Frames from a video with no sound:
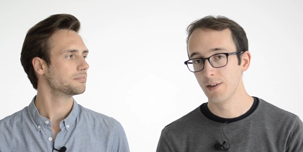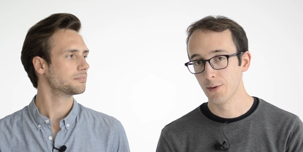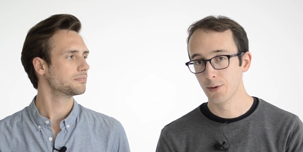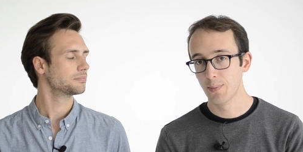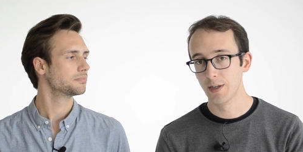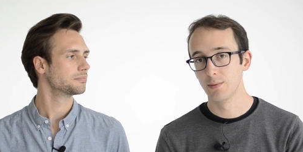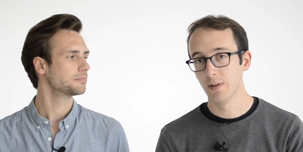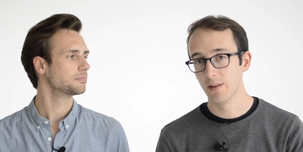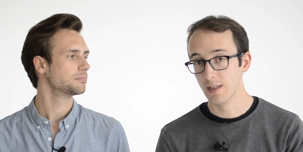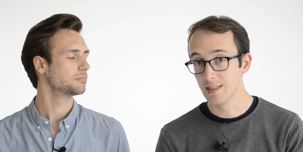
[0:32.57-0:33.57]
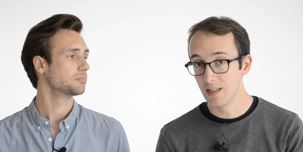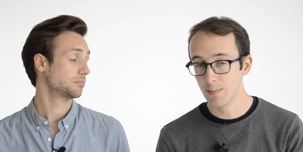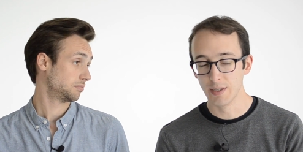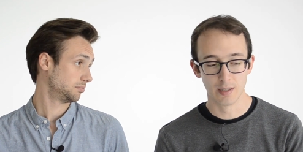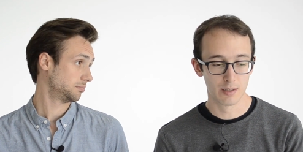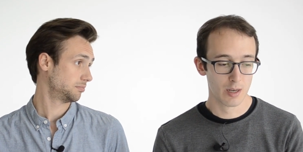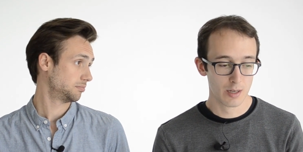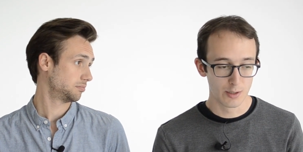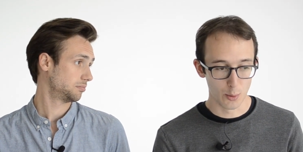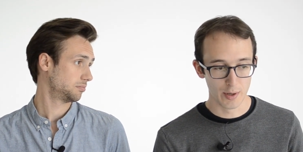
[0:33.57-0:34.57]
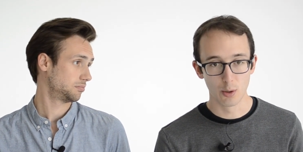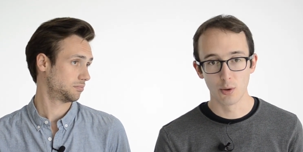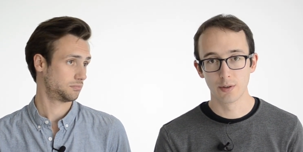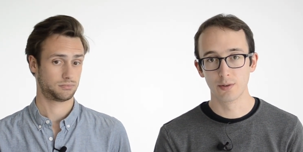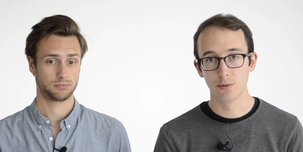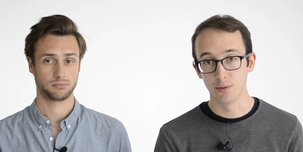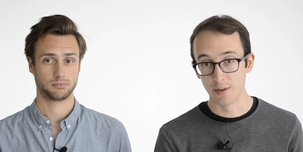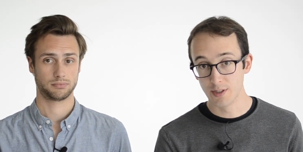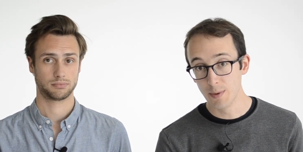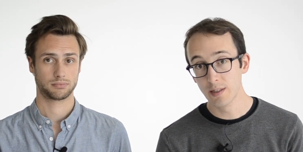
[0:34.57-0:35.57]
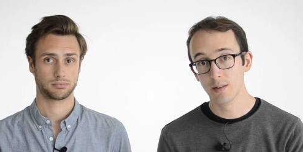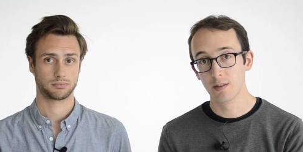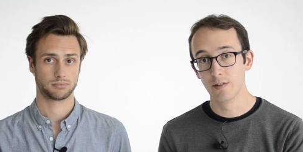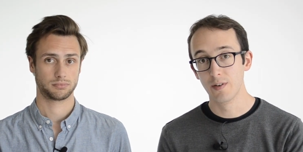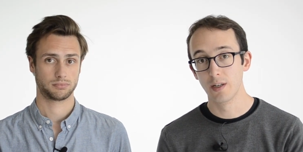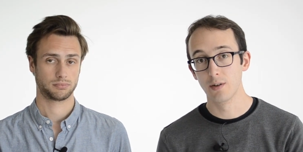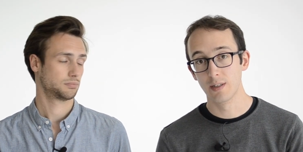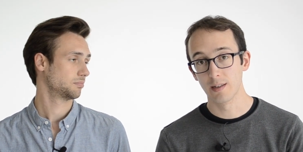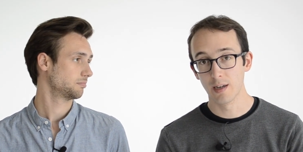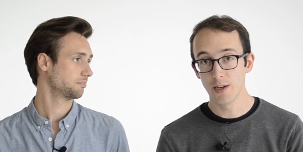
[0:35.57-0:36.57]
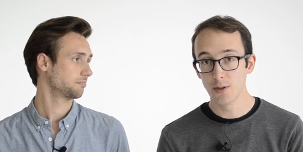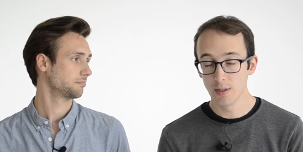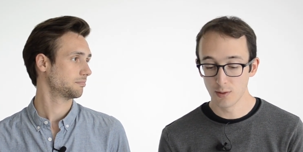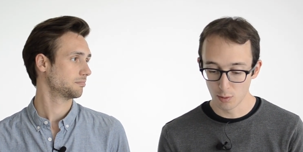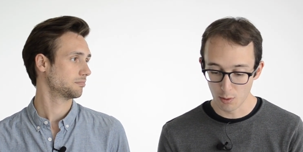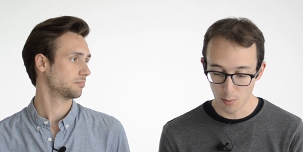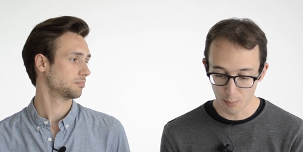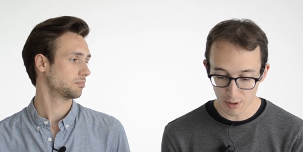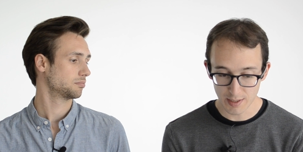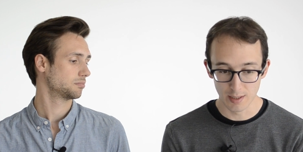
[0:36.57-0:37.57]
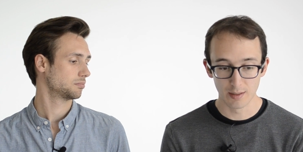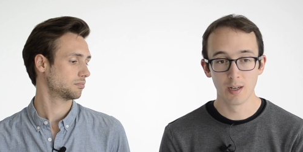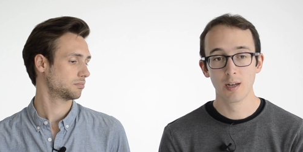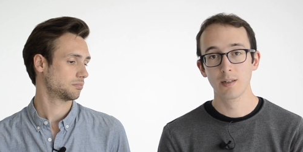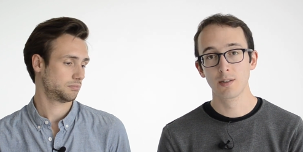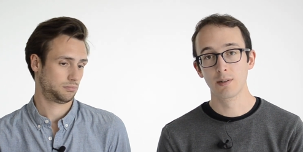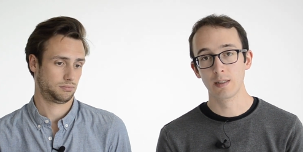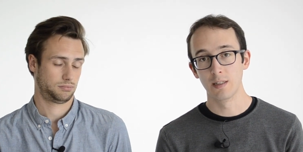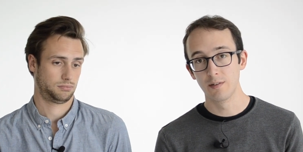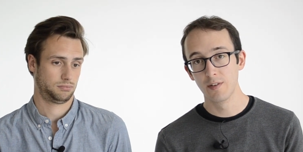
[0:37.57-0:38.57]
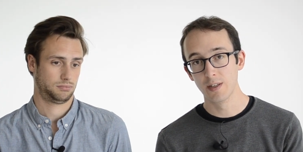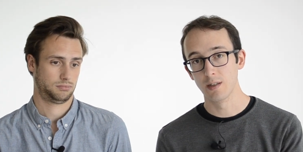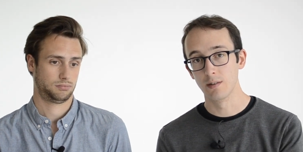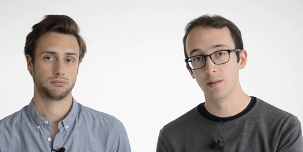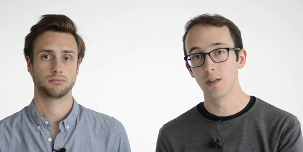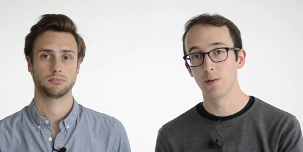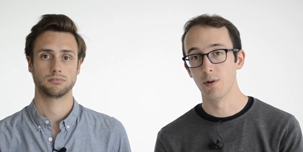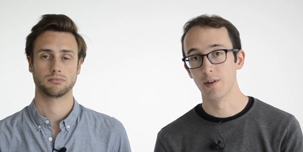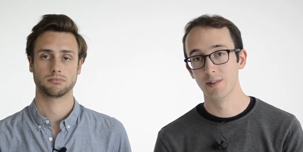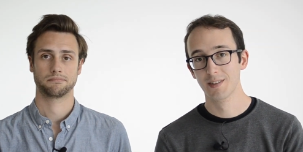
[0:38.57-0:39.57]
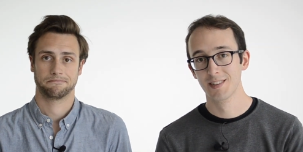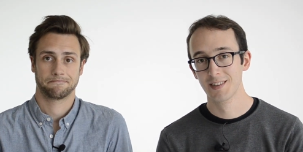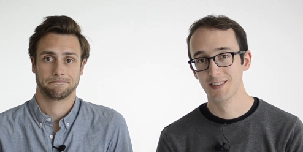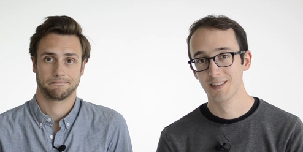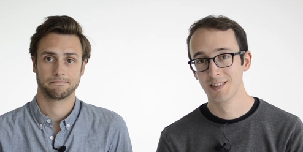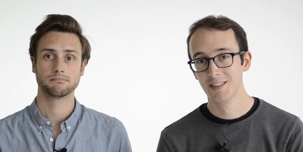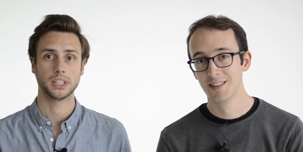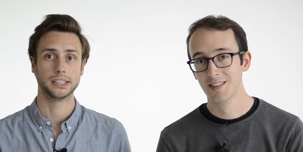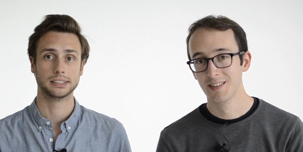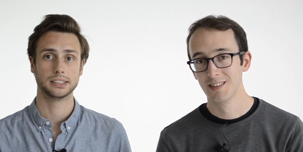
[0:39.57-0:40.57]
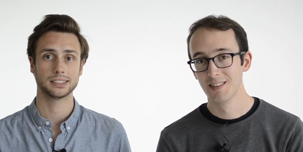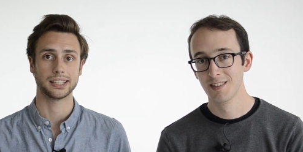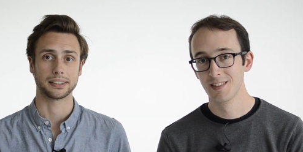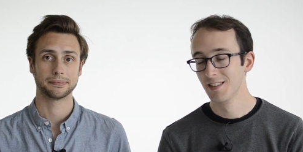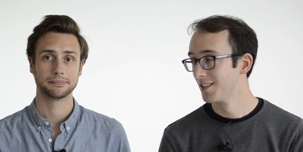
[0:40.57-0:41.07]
Speaker 1: your bandwidth is limited. So in order to transmit the video data, you need to compress it so that it fits on the network. Easy as that.